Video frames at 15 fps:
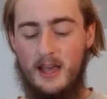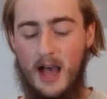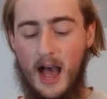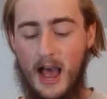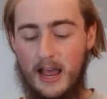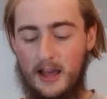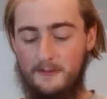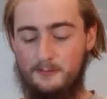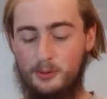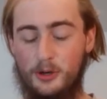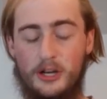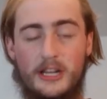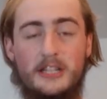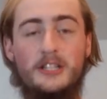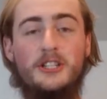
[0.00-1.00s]
I have
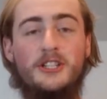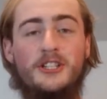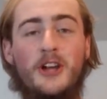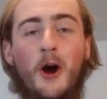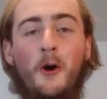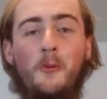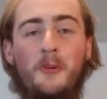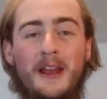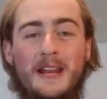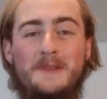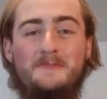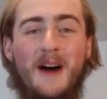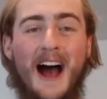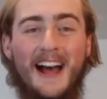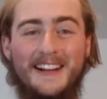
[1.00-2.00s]
put in so
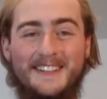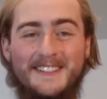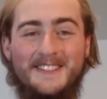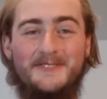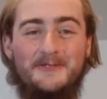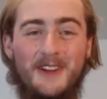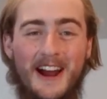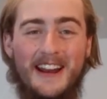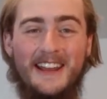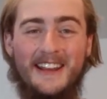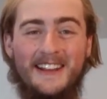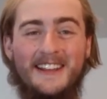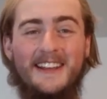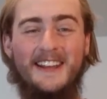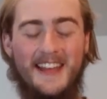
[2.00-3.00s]
many miles
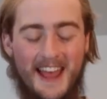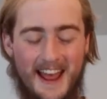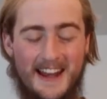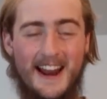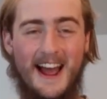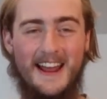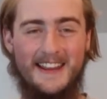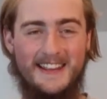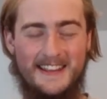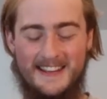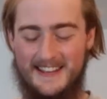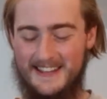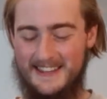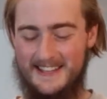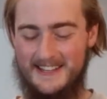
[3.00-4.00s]
running and
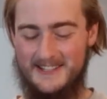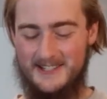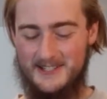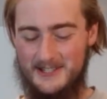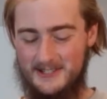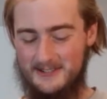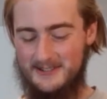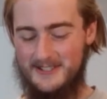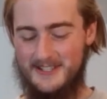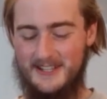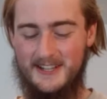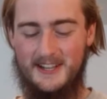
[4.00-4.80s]
hiking in these shoes.